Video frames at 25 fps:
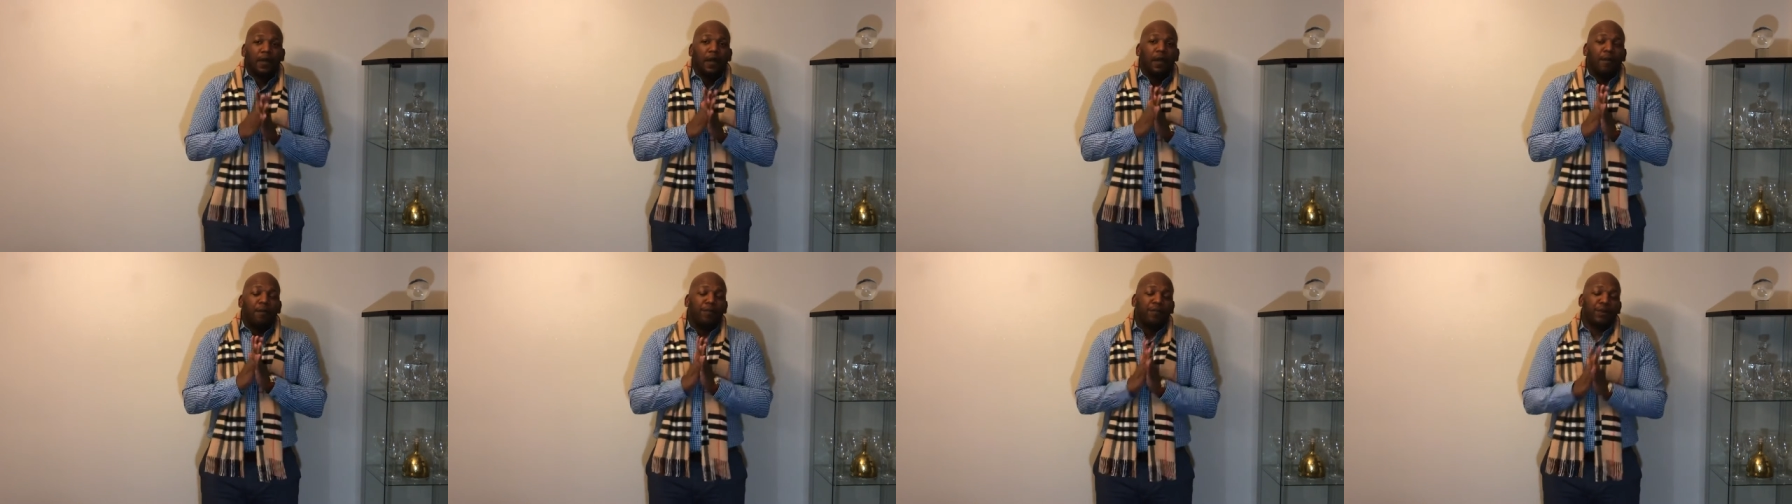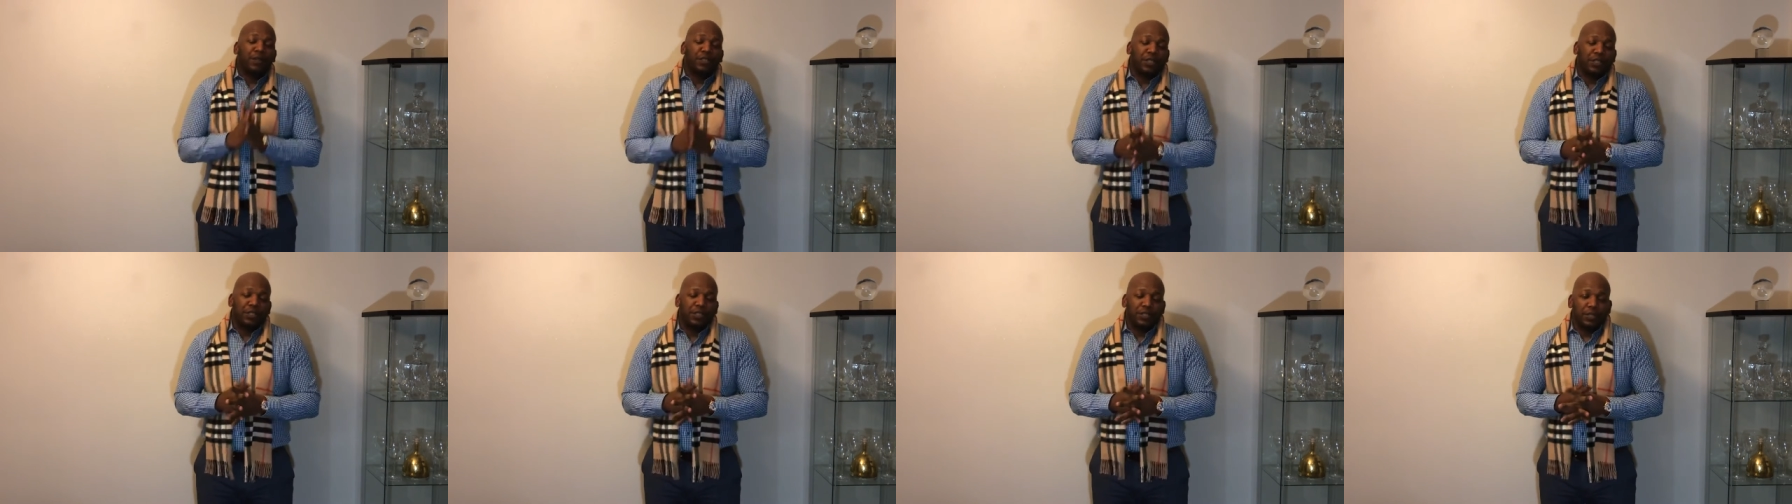I
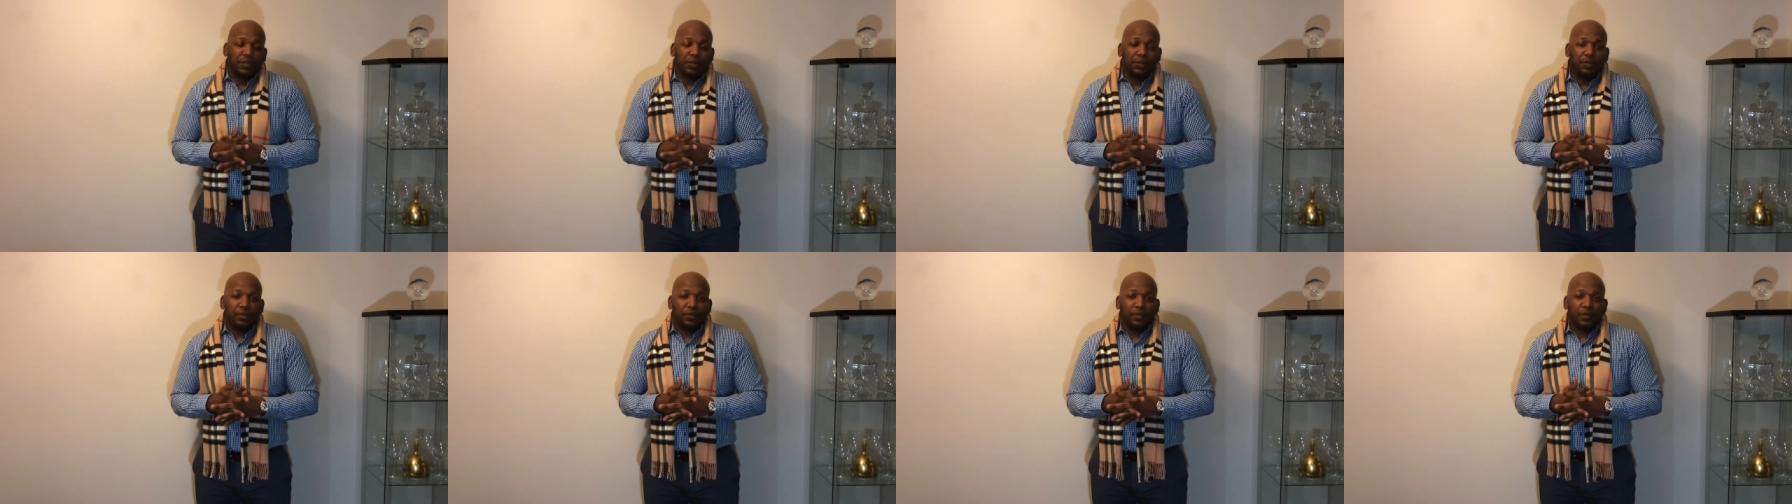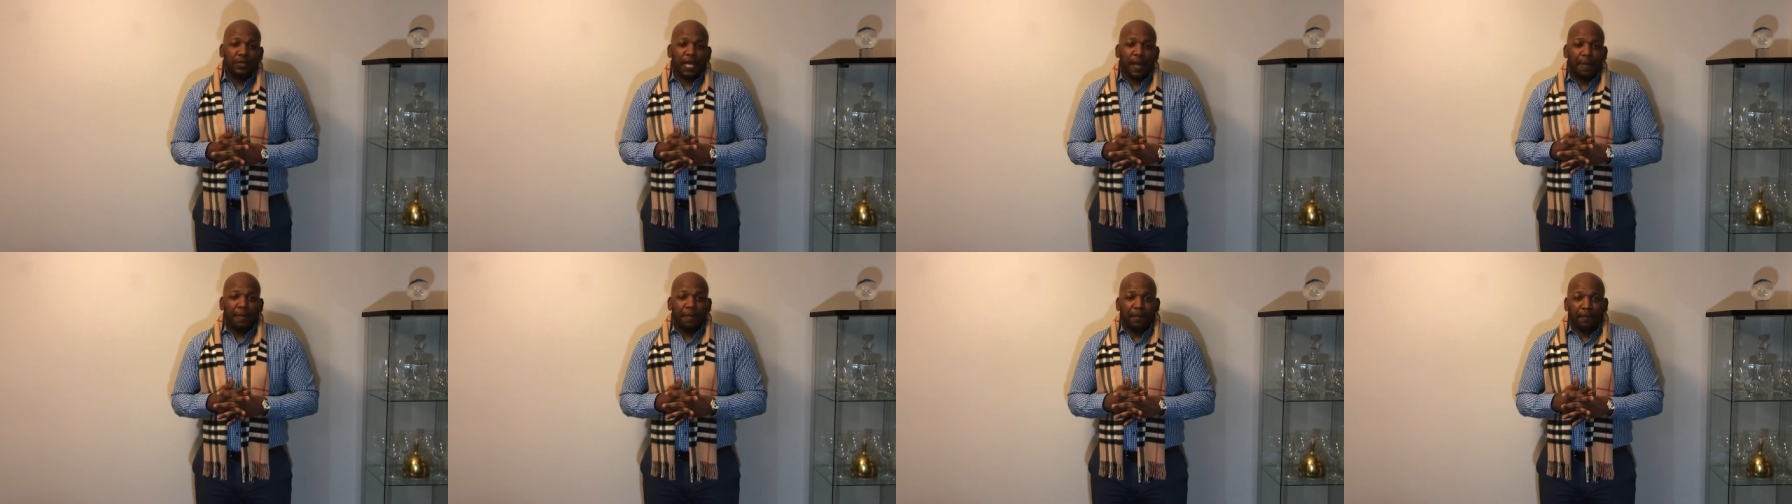appreciate you
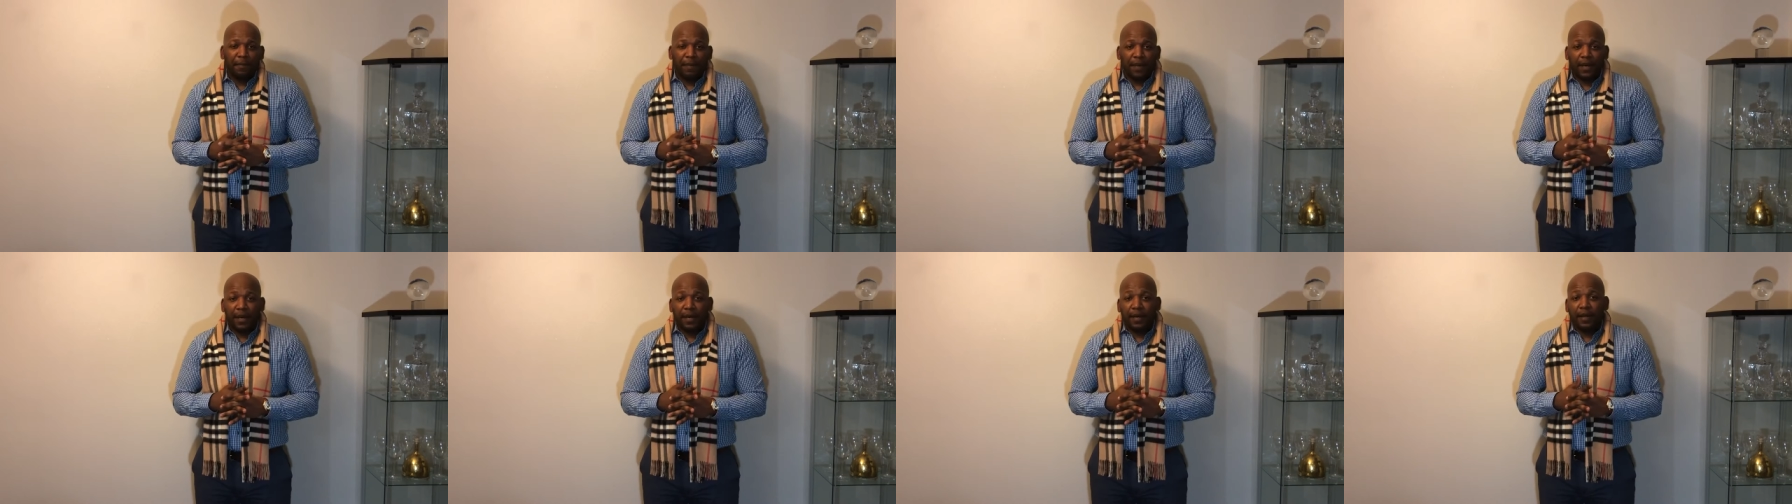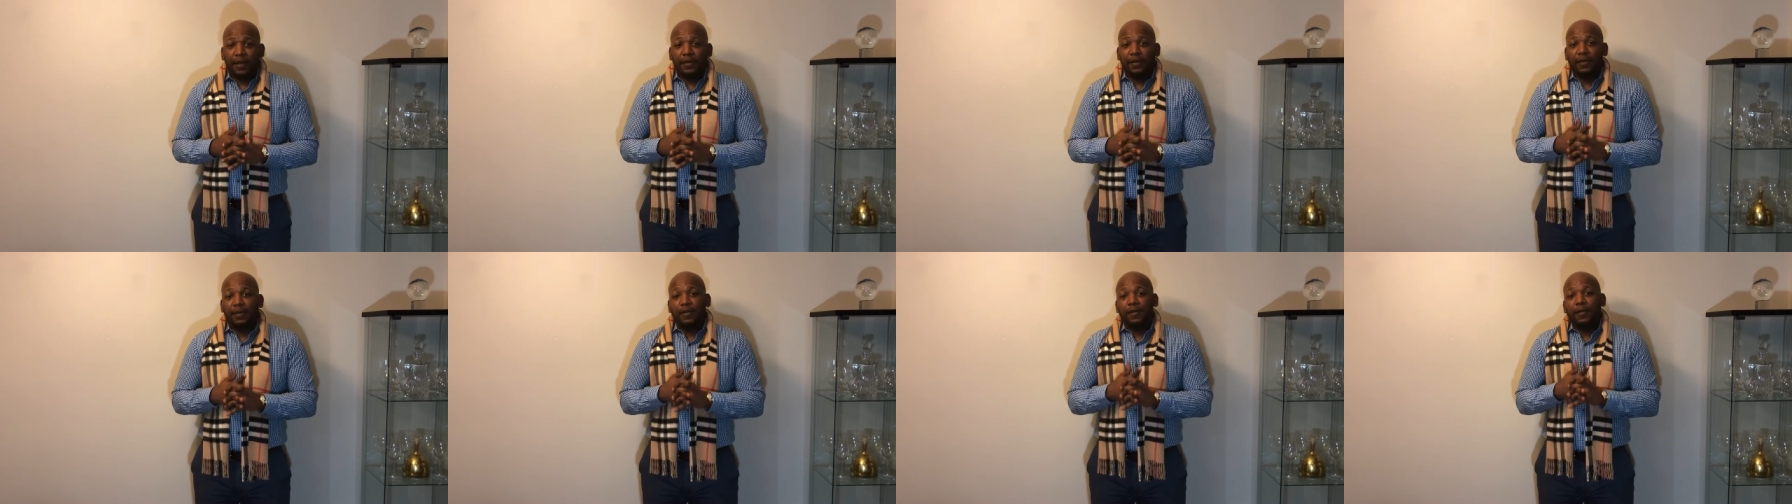stopping
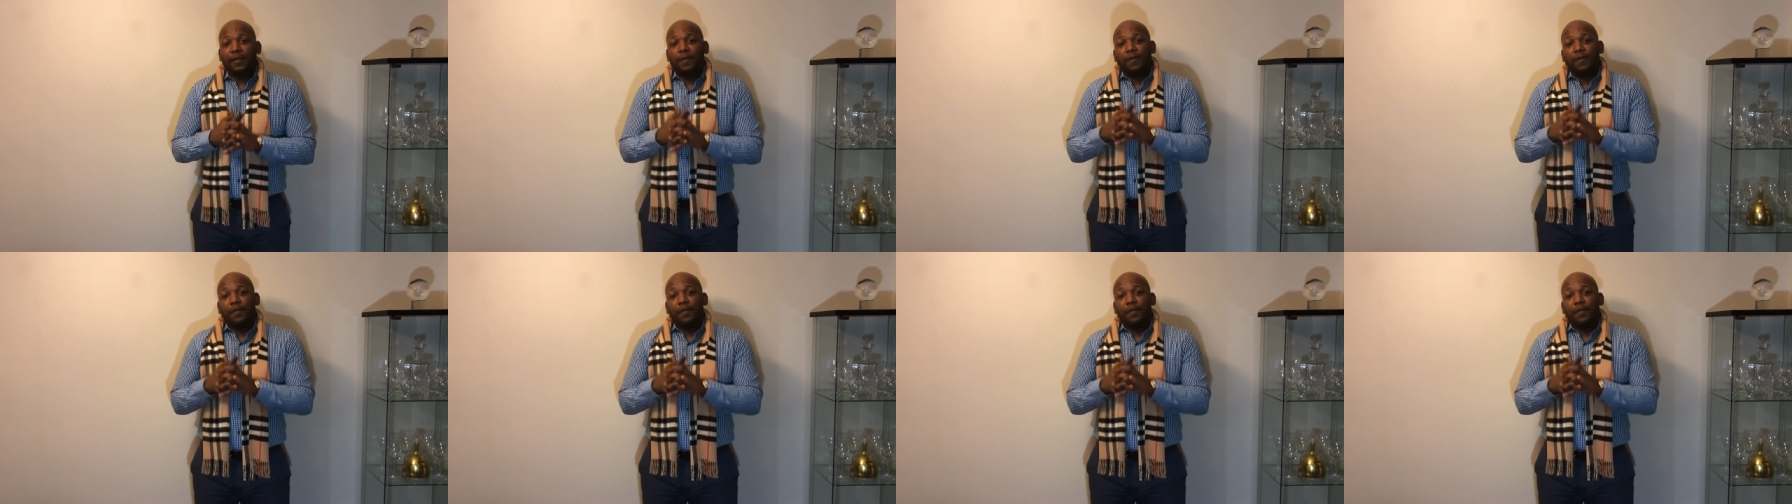by.